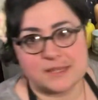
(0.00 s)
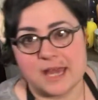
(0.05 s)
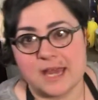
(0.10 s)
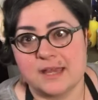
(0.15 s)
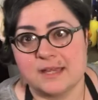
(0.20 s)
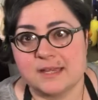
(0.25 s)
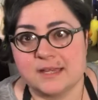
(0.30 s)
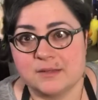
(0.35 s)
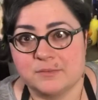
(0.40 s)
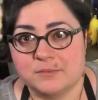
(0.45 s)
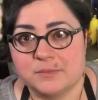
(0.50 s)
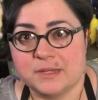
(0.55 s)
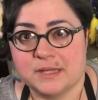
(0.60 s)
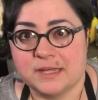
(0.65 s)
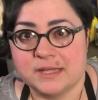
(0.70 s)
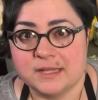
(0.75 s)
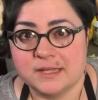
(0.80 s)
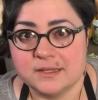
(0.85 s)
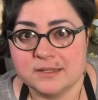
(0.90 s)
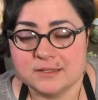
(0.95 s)
that can
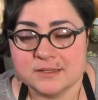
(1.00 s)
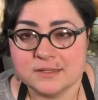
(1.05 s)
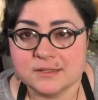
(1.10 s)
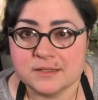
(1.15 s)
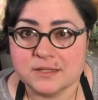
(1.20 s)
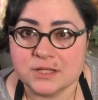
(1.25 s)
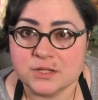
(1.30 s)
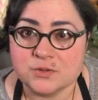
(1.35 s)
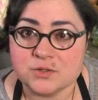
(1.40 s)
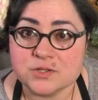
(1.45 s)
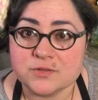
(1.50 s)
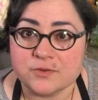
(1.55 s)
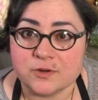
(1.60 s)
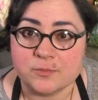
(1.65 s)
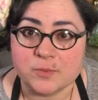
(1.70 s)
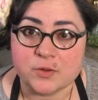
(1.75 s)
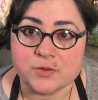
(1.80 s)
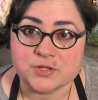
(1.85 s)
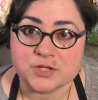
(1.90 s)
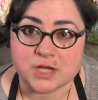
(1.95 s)
be used for
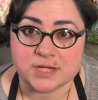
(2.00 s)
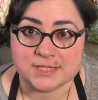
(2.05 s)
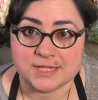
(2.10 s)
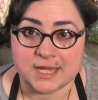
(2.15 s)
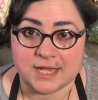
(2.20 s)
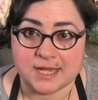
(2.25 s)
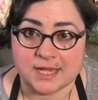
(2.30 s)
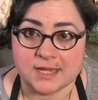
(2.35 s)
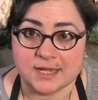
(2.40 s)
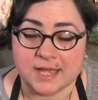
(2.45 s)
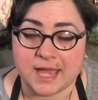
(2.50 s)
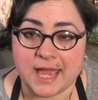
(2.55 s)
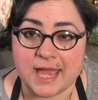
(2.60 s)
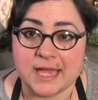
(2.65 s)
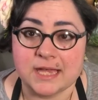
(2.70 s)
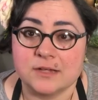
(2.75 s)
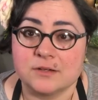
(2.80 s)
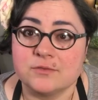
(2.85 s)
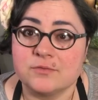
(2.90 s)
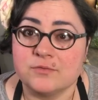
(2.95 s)
both sauteing
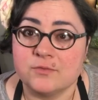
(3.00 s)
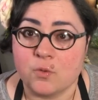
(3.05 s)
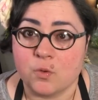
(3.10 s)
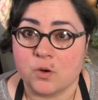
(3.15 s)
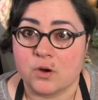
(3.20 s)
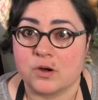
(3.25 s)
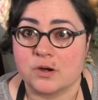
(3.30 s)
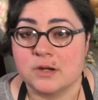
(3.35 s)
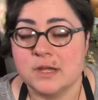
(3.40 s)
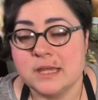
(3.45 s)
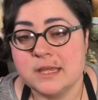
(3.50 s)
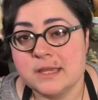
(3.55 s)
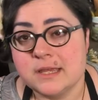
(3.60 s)
and for,